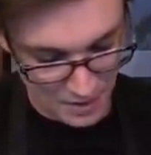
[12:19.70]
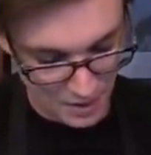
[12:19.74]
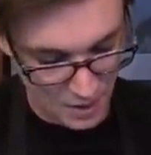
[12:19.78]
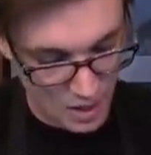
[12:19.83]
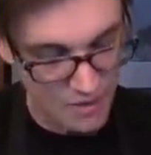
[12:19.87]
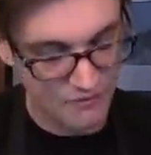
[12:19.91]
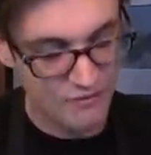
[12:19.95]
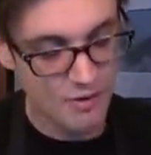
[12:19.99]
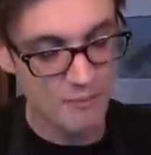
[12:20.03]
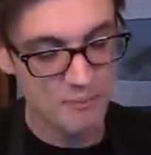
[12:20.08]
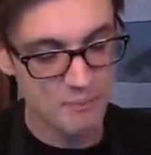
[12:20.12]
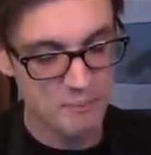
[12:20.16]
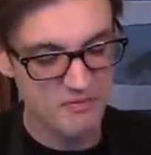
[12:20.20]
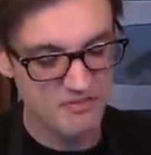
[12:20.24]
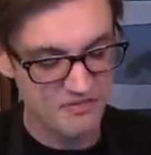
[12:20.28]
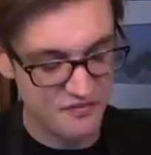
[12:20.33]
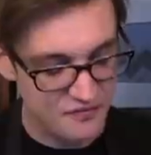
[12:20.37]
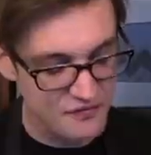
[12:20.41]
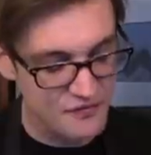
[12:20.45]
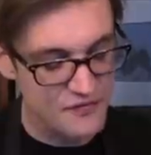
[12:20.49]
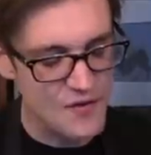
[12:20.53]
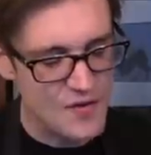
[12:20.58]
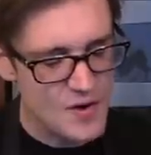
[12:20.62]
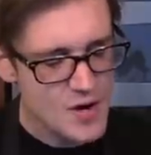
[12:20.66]
of a
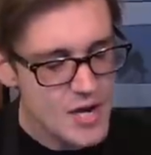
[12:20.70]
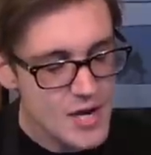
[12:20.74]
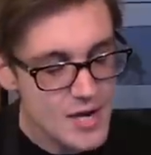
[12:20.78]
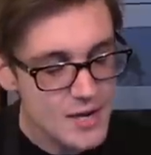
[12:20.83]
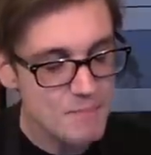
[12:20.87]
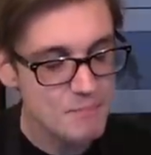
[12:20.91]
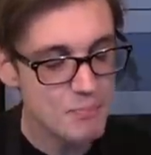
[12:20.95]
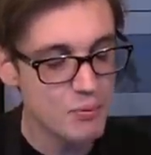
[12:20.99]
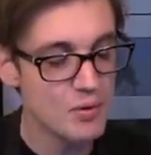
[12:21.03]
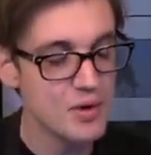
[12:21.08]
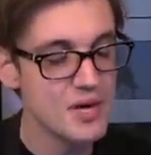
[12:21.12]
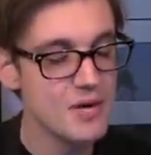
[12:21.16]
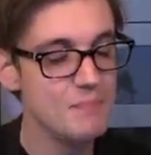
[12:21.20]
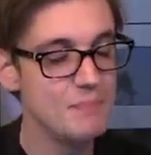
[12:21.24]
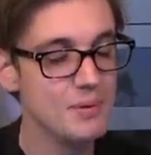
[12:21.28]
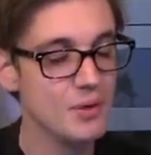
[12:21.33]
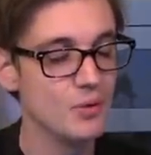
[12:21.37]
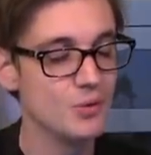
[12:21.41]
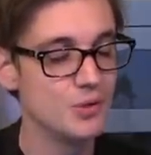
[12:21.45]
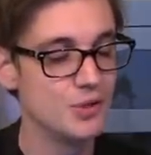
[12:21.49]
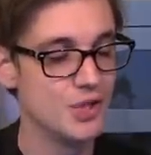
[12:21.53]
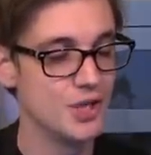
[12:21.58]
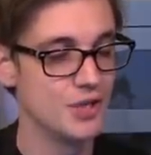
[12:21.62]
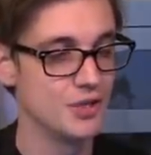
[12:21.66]
fucking
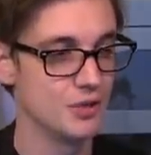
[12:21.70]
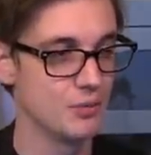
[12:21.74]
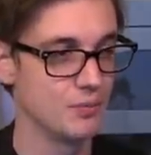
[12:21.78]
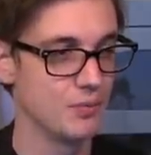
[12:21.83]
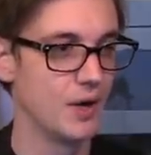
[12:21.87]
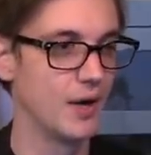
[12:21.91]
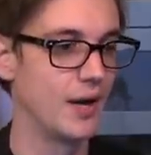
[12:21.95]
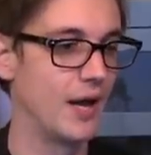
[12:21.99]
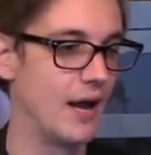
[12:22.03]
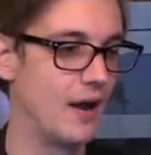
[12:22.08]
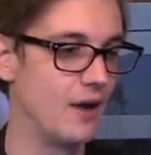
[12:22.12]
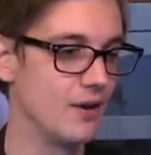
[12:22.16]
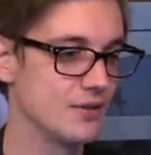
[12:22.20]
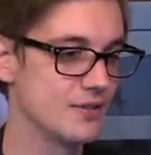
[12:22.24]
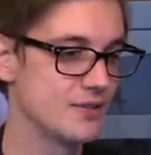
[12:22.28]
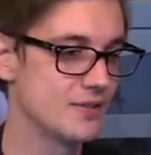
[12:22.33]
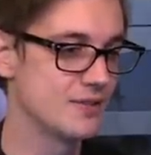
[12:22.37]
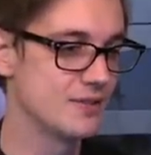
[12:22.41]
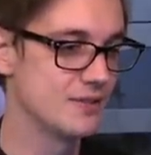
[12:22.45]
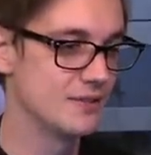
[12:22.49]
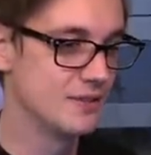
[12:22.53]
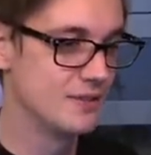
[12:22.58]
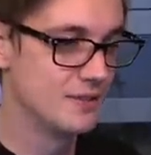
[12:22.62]
pre-built gingerbread house?